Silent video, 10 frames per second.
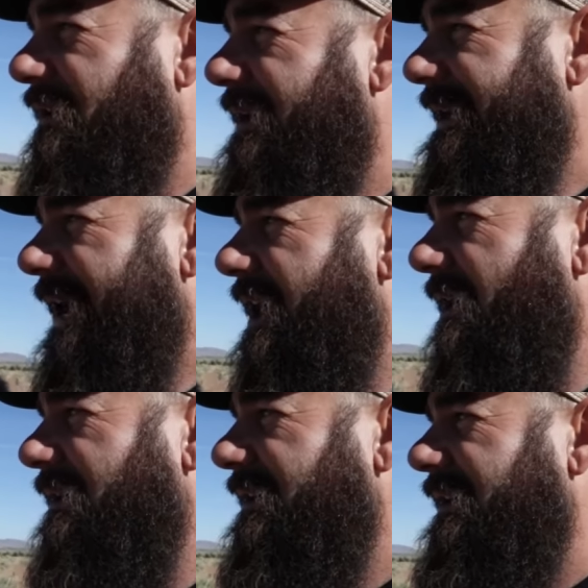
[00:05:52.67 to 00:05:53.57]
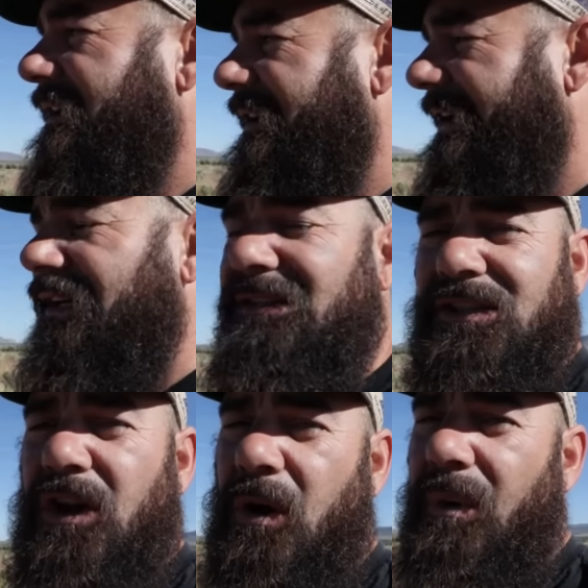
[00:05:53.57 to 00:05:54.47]
Right now, he
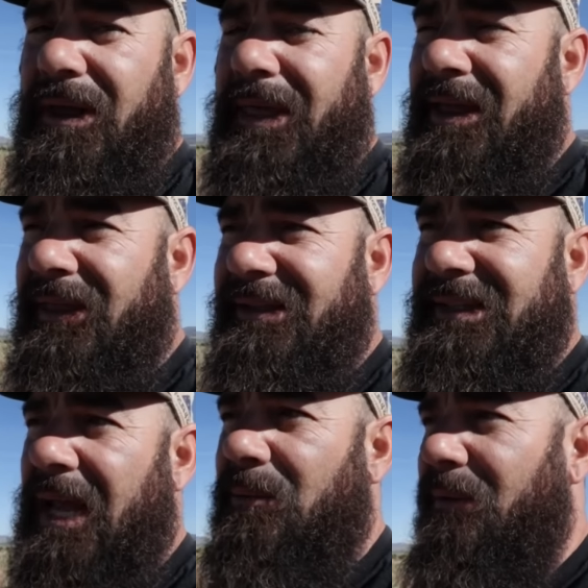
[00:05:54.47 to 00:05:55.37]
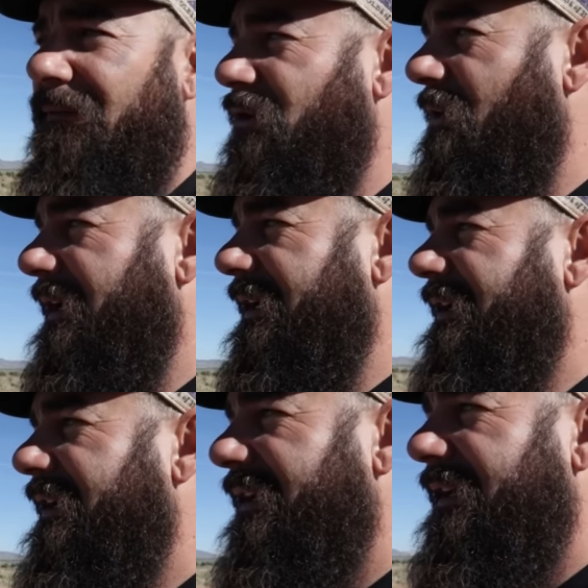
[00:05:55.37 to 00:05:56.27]
doesn't know what that thing's capable of doing
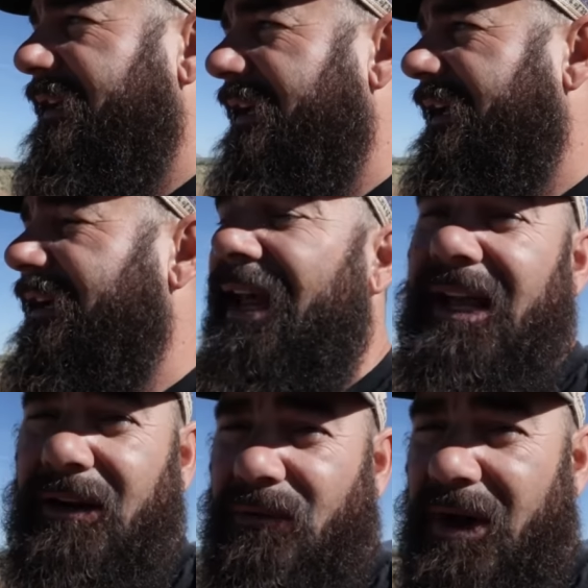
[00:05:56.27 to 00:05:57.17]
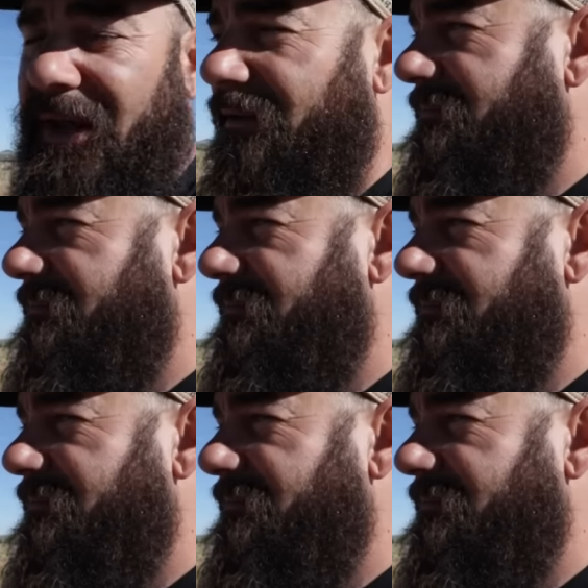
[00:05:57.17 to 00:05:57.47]
in a negative way.